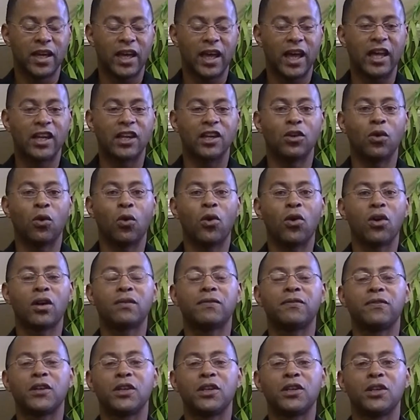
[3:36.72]
And in order
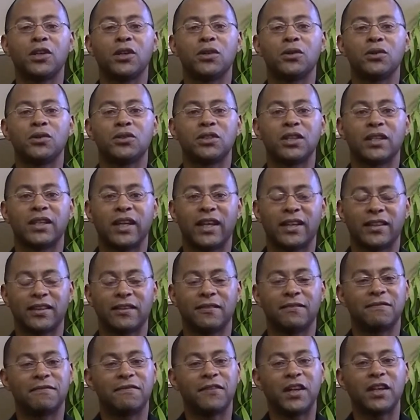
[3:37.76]
for you to get the
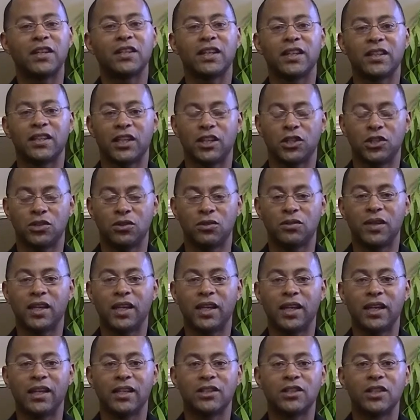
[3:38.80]
funding that you
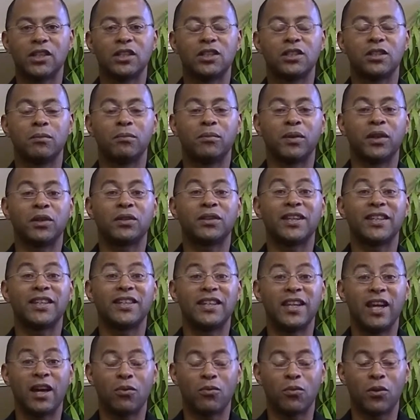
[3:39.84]
need to build the
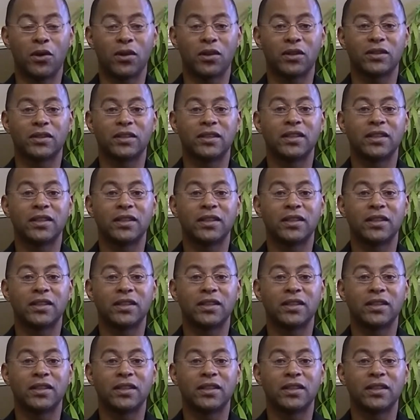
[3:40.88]
network